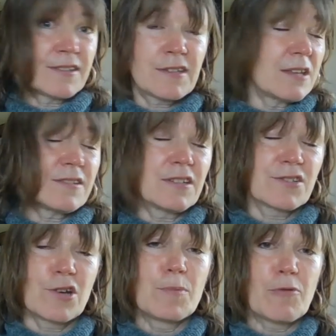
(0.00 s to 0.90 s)
getting
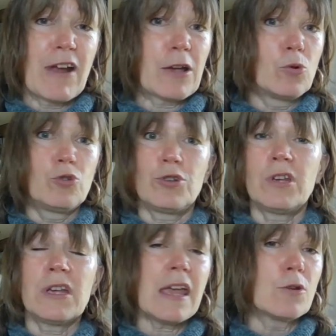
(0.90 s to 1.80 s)
sober record, you
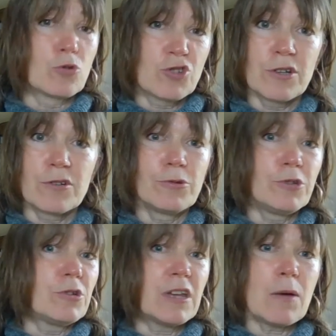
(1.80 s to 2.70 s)
can get your journal,
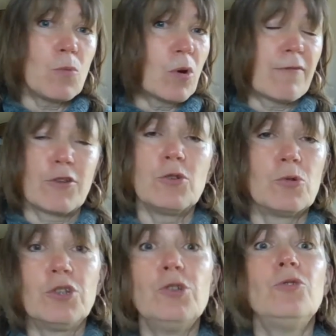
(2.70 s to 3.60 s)
you can get whatever you're
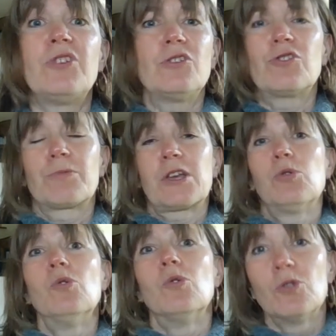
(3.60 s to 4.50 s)
using to
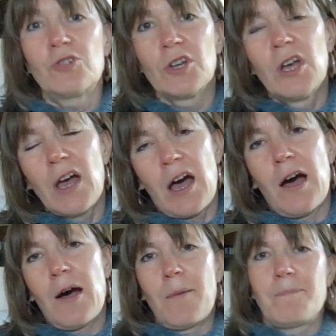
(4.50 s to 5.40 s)
record
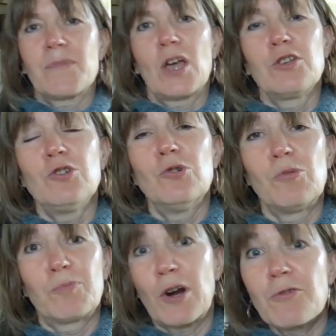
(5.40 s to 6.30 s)
your
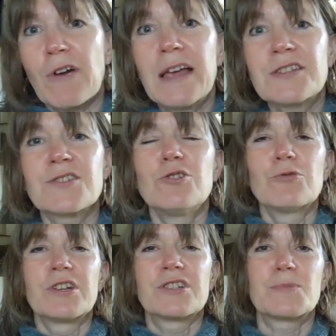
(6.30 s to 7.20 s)
progress and
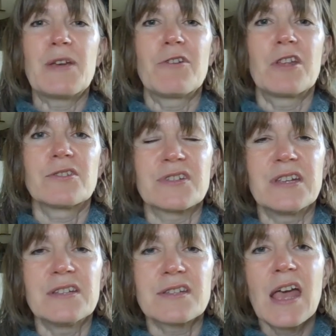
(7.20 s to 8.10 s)
your
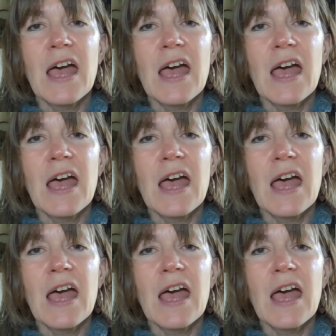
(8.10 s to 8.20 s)
experiences,